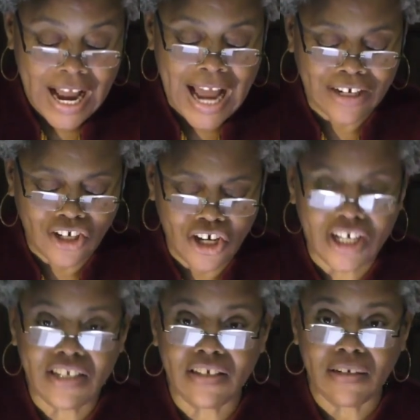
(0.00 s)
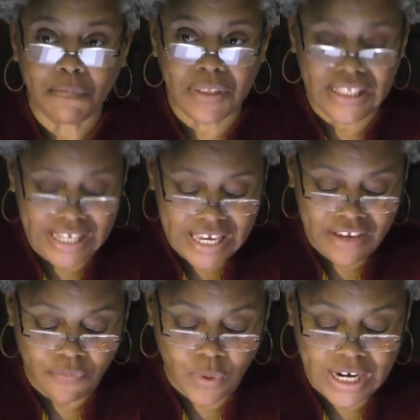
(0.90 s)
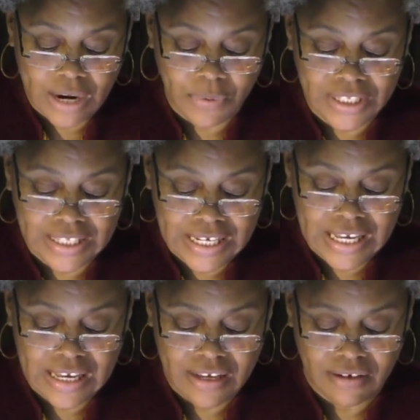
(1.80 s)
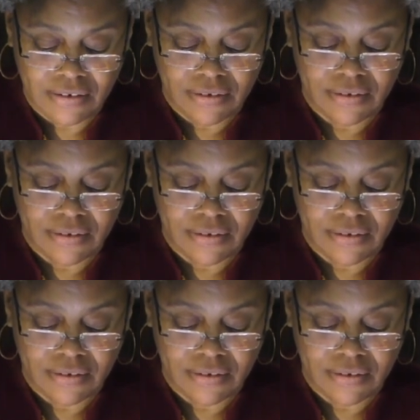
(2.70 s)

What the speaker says: I couldn't believe what I was seeing.